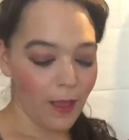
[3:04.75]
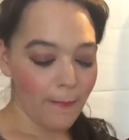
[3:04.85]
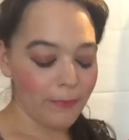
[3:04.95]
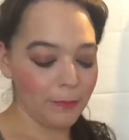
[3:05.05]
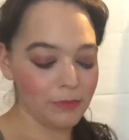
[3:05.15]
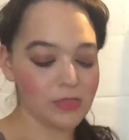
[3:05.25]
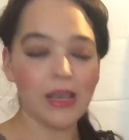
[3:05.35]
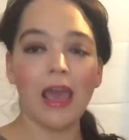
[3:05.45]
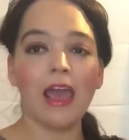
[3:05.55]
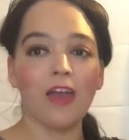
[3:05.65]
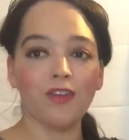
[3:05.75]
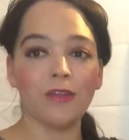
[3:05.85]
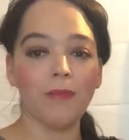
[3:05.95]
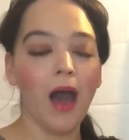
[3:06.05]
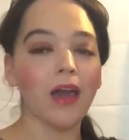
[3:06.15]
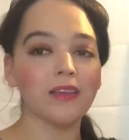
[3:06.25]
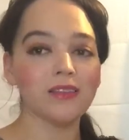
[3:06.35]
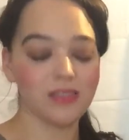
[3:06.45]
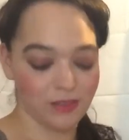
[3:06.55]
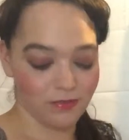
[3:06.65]
People say I read
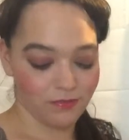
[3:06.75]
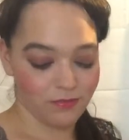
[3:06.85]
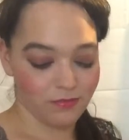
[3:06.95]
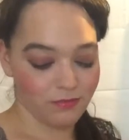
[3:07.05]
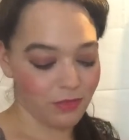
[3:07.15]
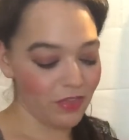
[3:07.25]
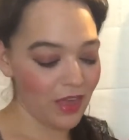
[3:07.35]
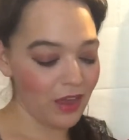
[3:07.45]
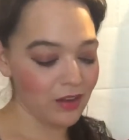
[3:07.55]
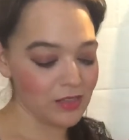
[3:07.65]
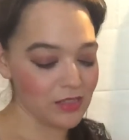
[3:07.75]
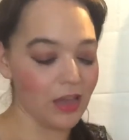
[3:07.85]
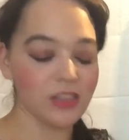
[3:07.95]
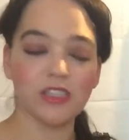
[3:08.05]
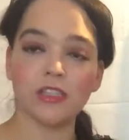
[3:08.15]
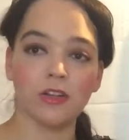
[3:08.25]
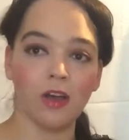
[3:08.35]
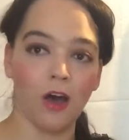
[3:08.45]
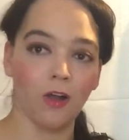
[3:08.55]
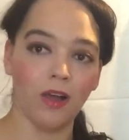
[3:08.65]
minds, but that is not in
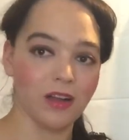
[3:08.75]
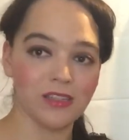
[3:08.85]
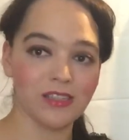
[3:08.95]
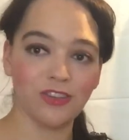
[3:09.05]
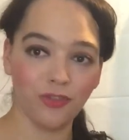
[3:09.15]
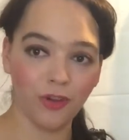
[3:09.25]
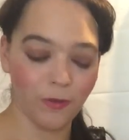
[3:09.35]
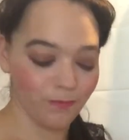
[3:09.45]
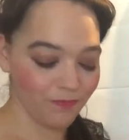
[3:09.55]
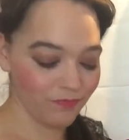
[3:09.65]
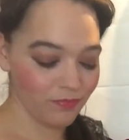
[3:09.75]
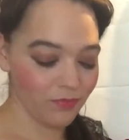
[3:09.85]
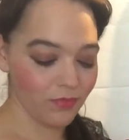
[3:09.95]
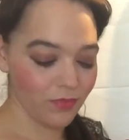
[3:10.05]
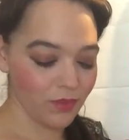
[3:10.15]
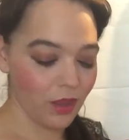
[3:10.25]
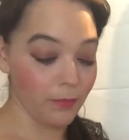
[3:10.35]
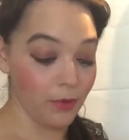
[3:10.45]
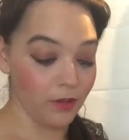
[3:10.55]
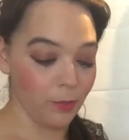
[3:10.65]
all honesty true. I
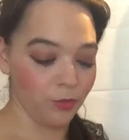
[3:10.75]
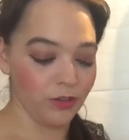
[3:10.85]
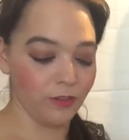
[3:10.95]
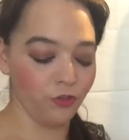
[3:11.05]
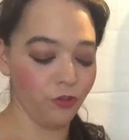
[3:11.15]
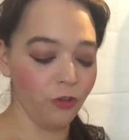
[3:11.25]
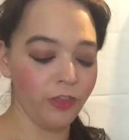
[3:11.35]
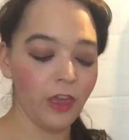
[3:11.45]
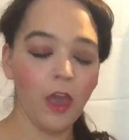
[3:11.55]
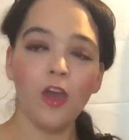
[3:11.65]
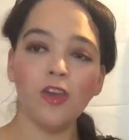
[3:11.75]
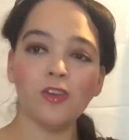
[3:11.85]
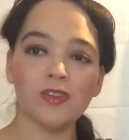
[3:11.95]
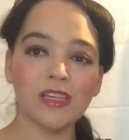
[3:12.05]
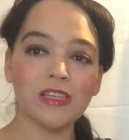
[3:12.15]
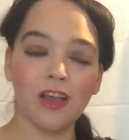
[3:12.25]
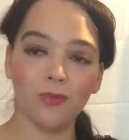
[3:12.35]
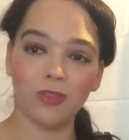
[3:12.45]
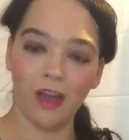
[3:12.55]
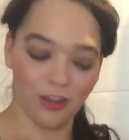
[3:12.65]
merely predict the truth using
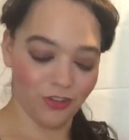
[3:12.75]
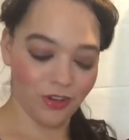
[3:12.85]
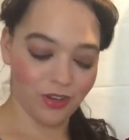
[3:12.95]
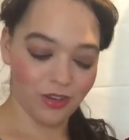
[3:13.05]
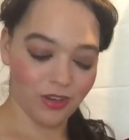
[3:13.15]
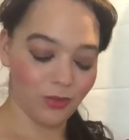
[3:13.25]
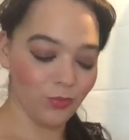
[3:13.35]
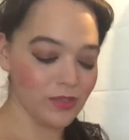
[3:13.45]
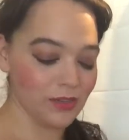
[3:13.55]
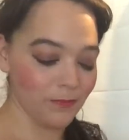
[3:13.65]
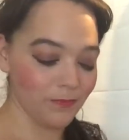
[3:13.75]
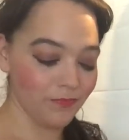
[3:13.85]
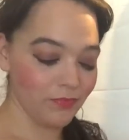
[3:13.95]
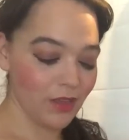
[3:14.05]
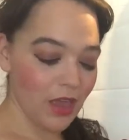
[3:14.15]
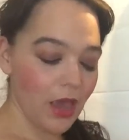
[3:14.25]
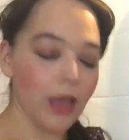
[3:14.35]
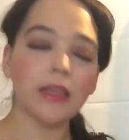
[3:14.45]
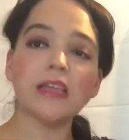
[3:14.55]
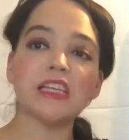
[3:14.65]
logic and wisdom.
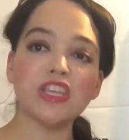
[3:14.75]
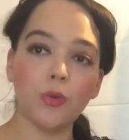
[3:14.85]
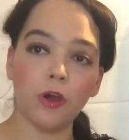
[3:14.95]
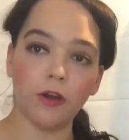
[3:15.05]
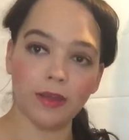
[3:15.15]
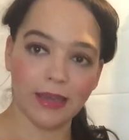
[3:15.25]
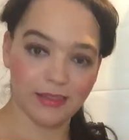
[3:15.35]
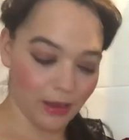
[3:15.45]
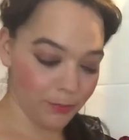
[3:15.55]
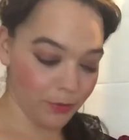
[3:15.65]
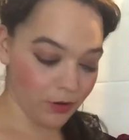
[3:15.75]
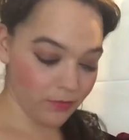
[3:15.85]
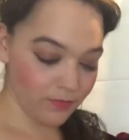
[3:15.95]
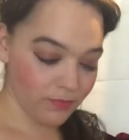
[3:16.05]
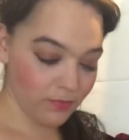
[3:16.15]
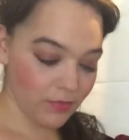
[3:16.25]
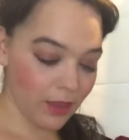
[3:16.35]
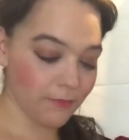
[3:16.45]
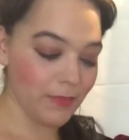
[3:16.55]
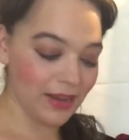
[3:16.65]
And I say you are a kidnapper.
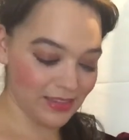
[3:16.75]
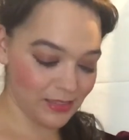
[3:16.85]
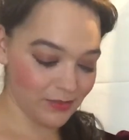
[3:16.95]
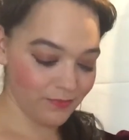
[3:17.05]
Admit it.